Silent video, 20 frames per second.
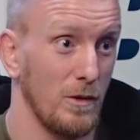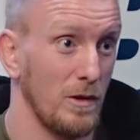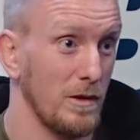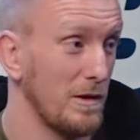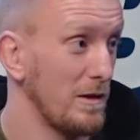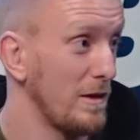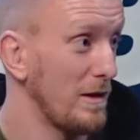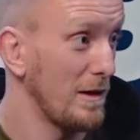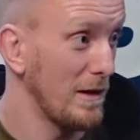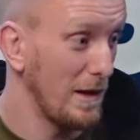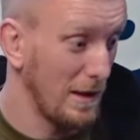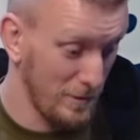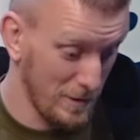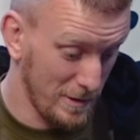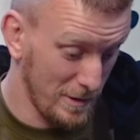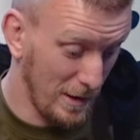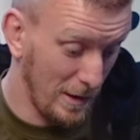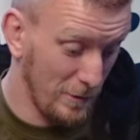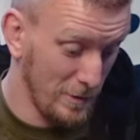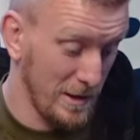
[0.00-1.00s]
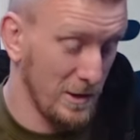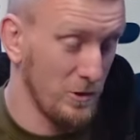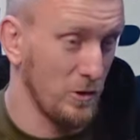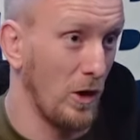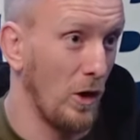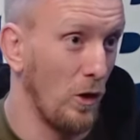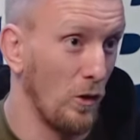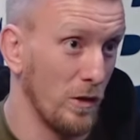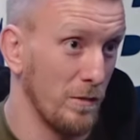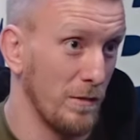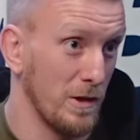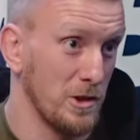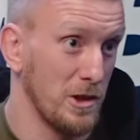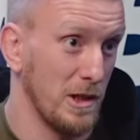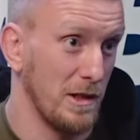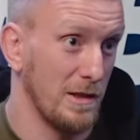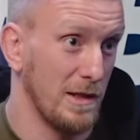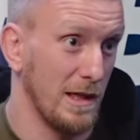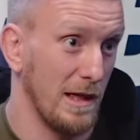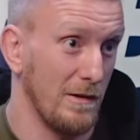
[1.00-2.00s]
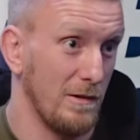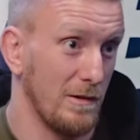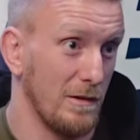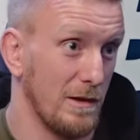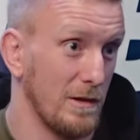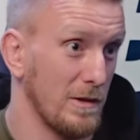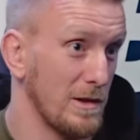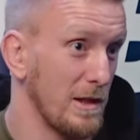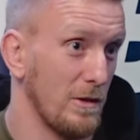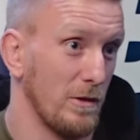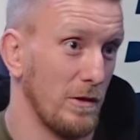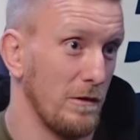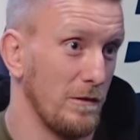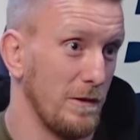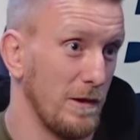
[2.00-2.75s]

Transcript: what? It was, I was literally holding my shin together. Like you see on the